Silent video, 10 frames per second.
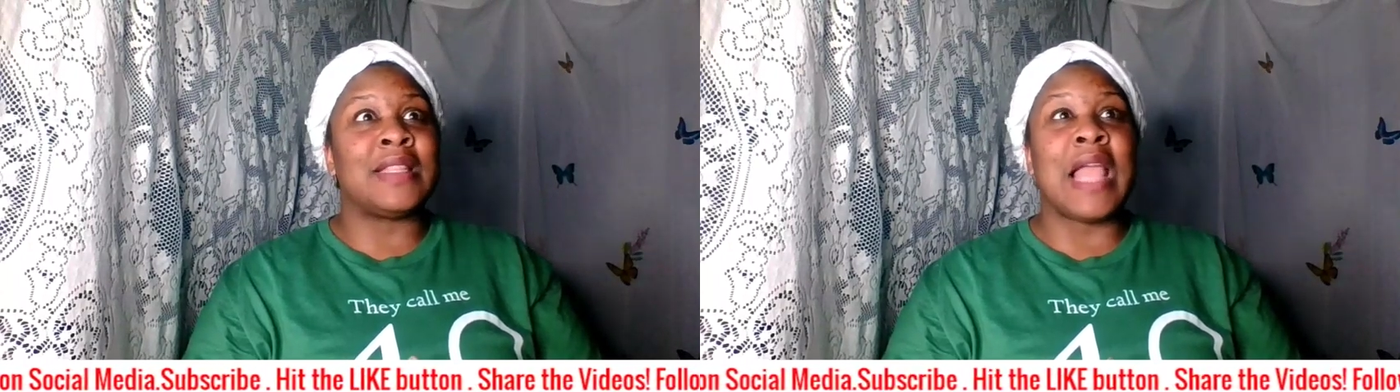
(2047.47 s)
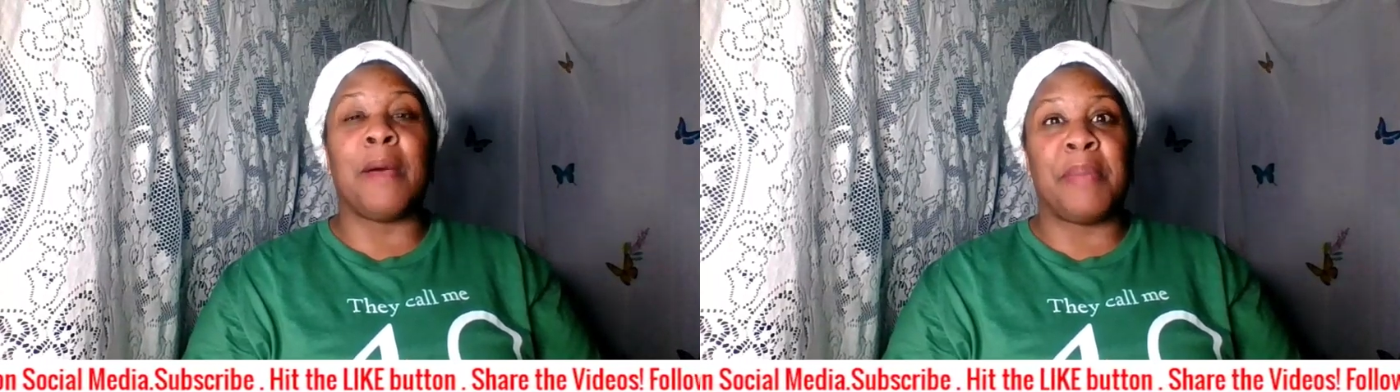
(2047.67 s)

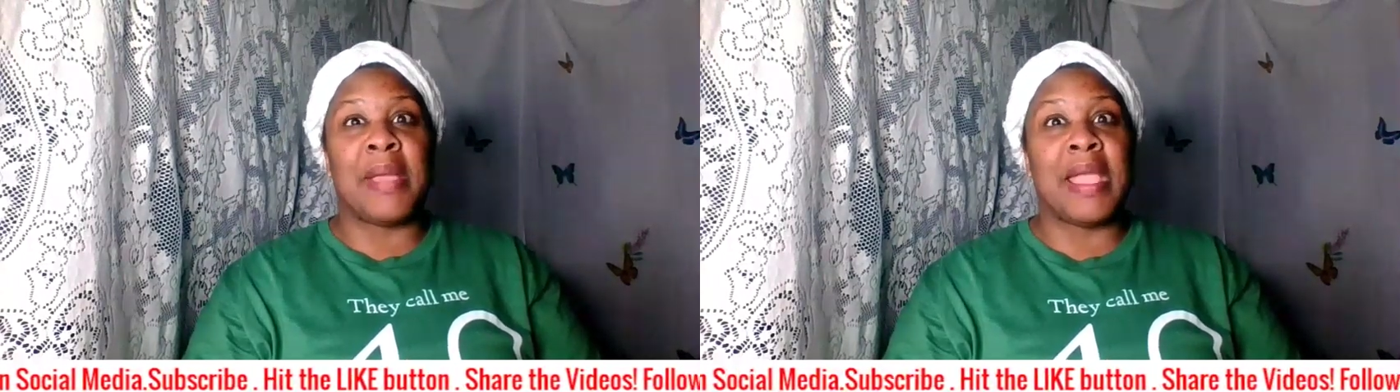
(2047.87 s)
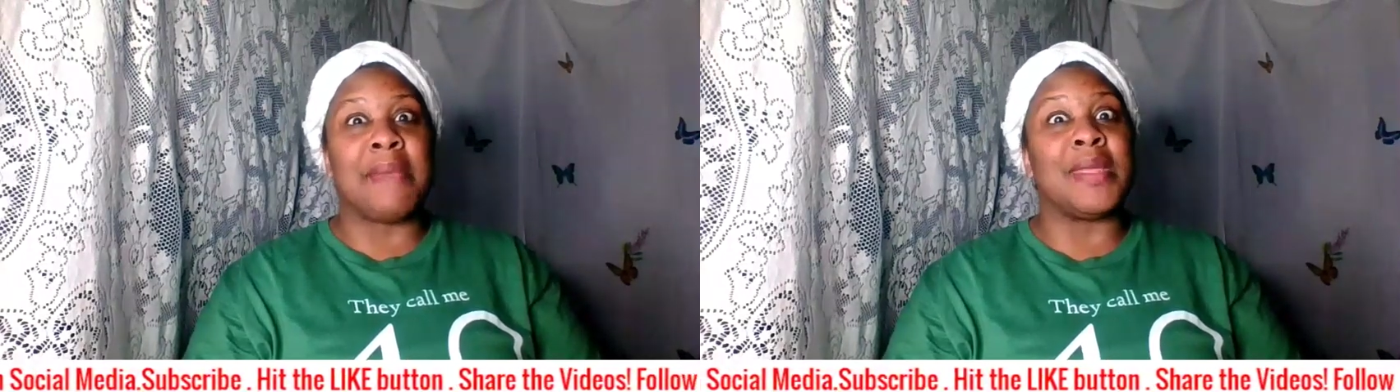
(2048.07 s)
down
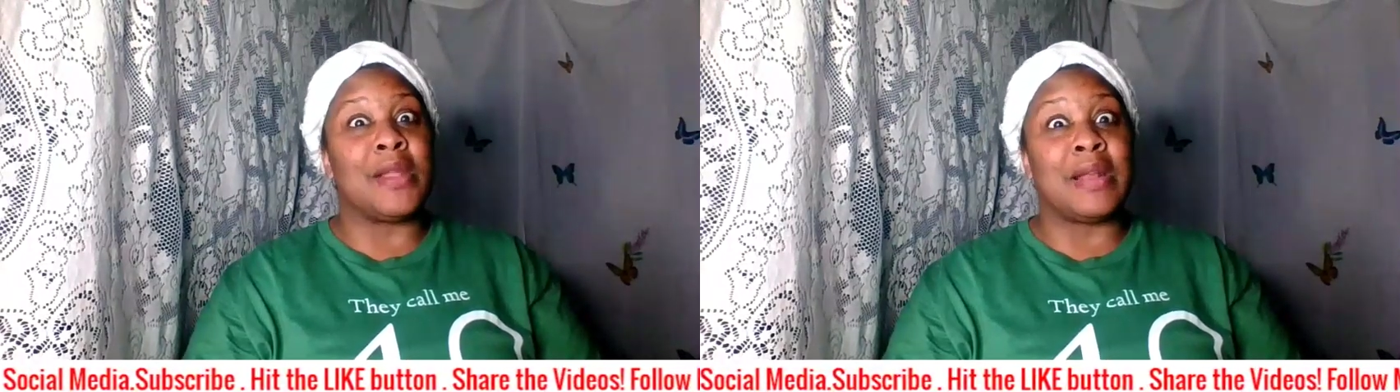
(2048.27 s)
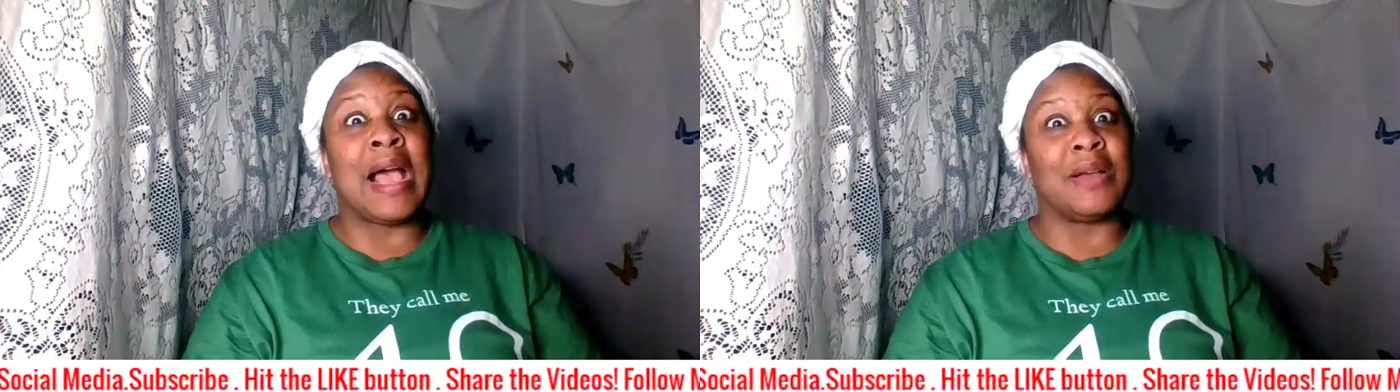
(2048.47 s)
payment on
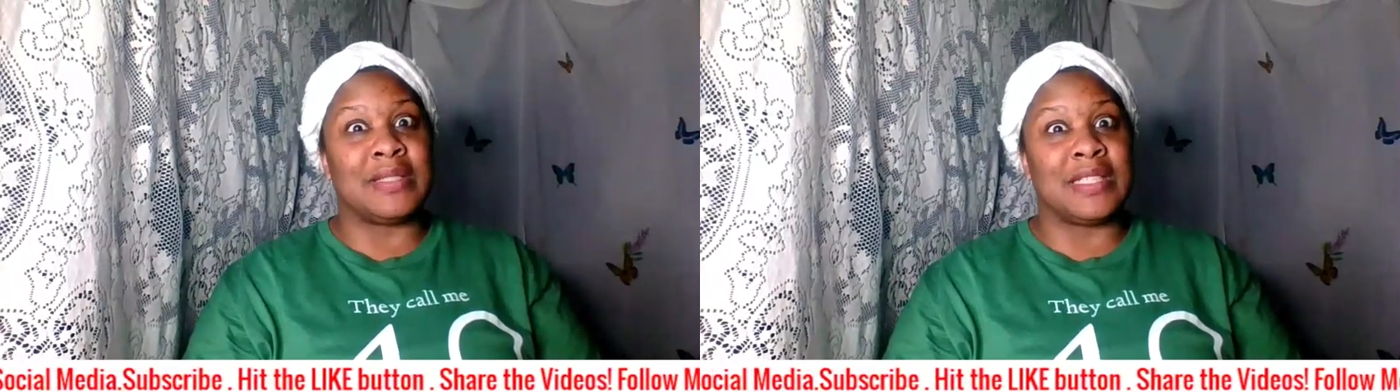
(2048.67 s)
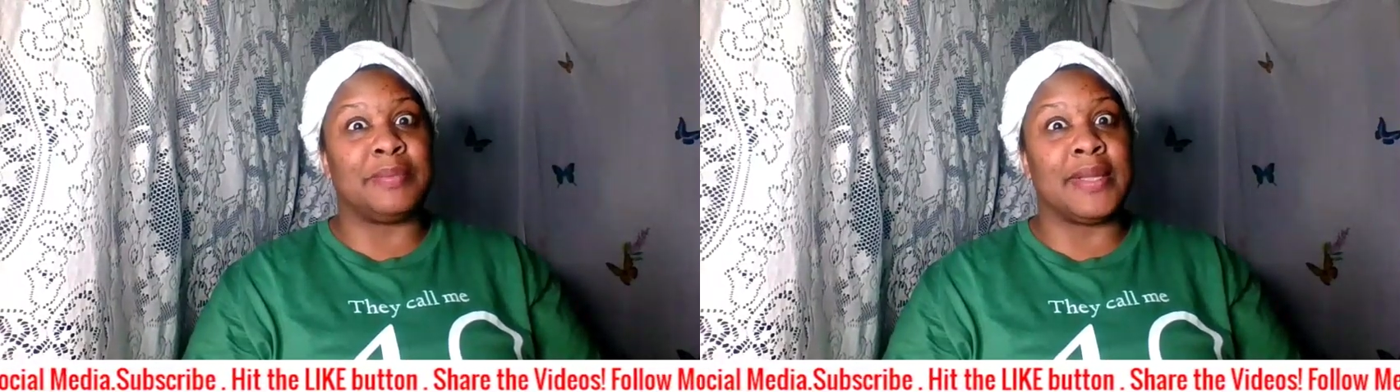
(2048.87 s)
a house
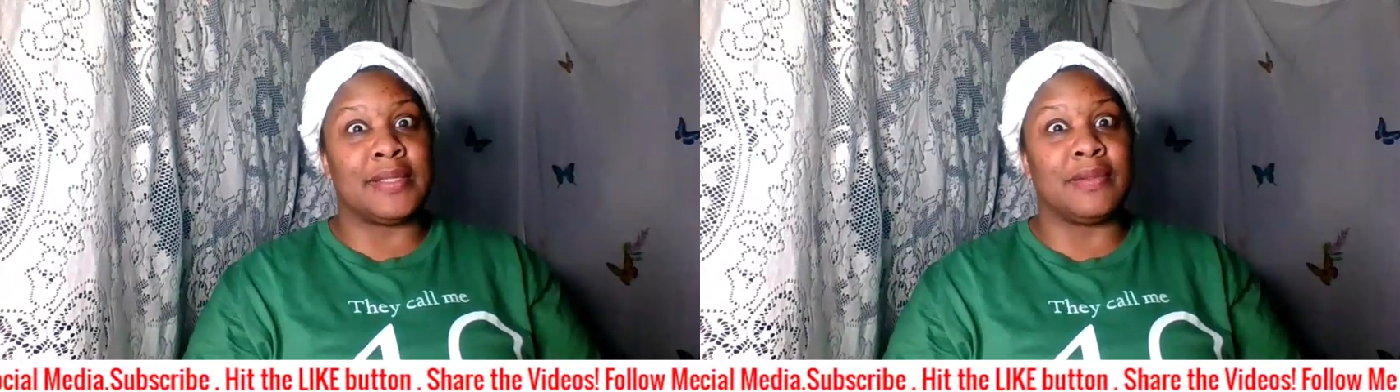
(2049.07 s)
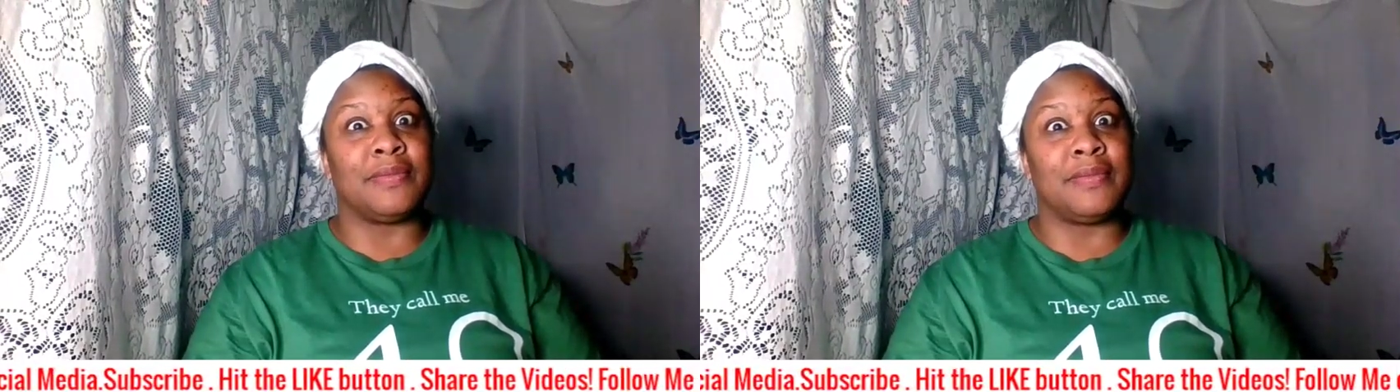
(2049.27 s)

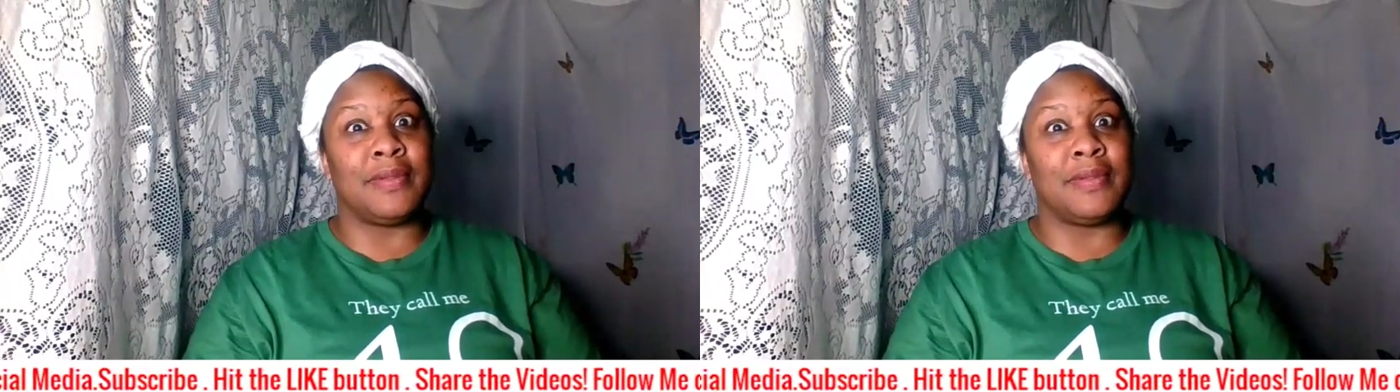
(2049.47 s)
expensive.